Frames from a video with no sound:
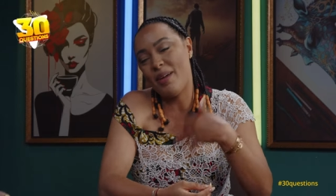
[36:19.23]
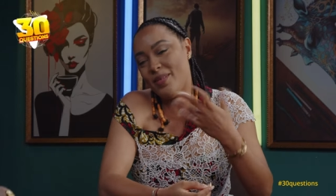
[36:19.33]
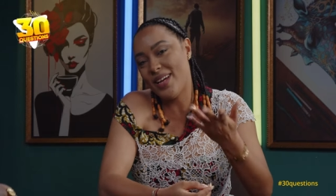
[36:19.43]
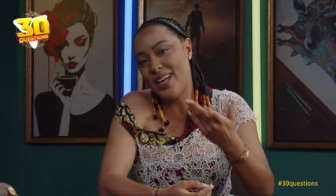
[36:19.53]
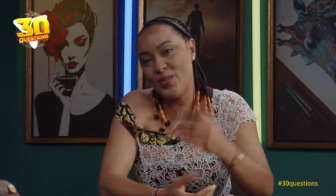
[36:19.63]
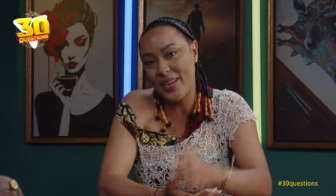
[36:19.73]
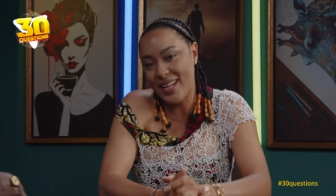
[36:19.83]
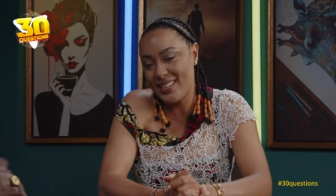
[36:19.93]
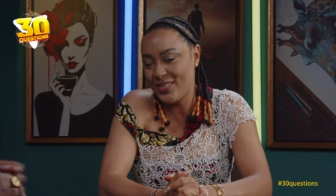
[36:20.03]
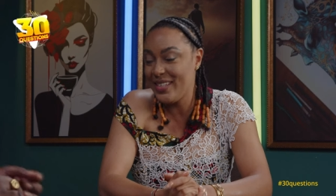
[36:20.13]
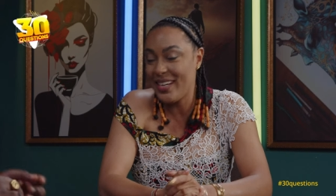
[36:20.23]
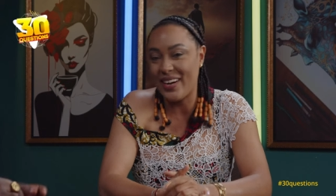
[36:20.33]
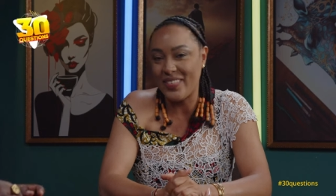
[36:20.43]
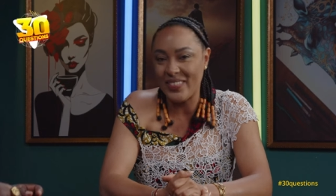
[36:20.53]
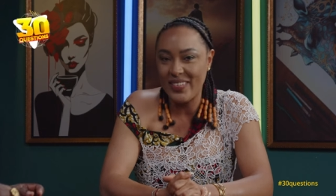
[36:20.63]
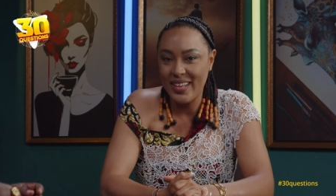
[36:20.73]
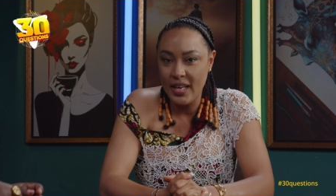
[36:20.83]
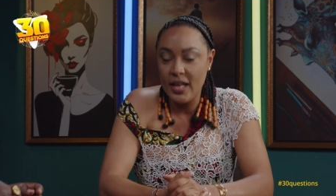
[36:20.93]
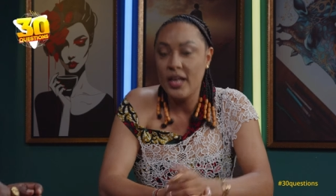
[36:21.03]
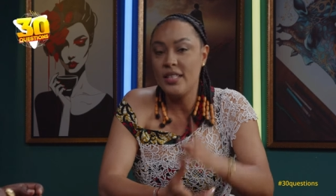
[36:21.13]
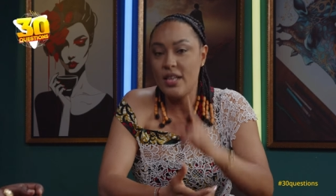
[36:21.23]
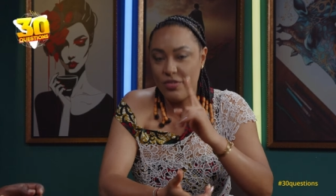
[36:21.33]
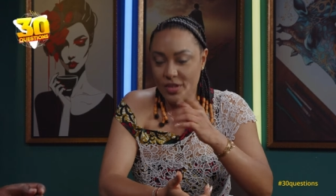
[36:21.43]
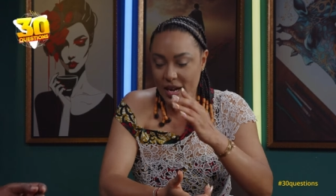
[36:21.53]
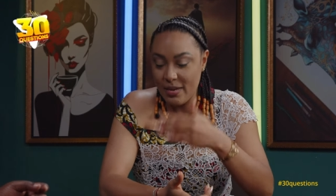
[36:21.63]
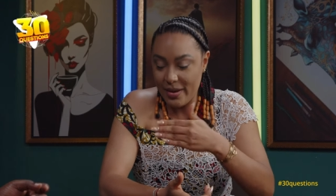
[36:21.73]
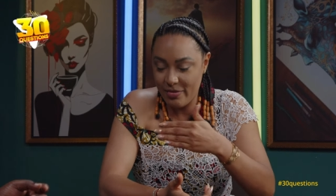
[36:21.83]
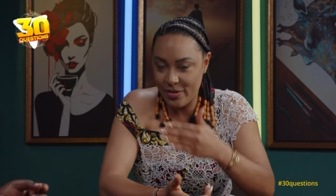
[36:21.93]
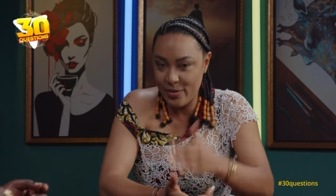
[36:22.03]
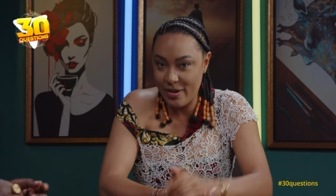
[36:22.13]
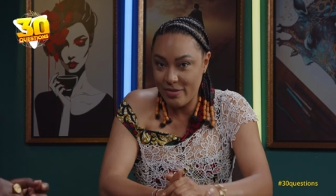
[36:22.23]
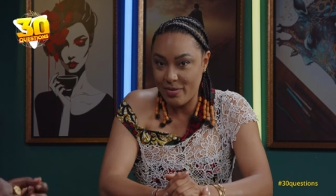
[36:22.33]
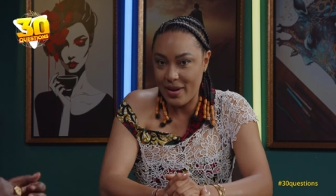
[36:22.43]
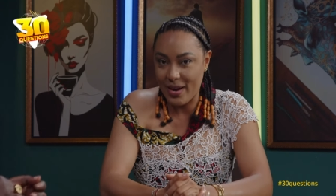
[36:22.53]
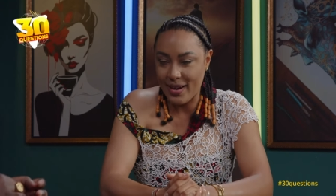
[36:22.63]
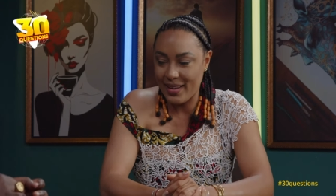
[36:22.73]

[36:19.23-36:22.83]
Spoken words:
No, you demand that only how. You phone them, my phone number from Kakra.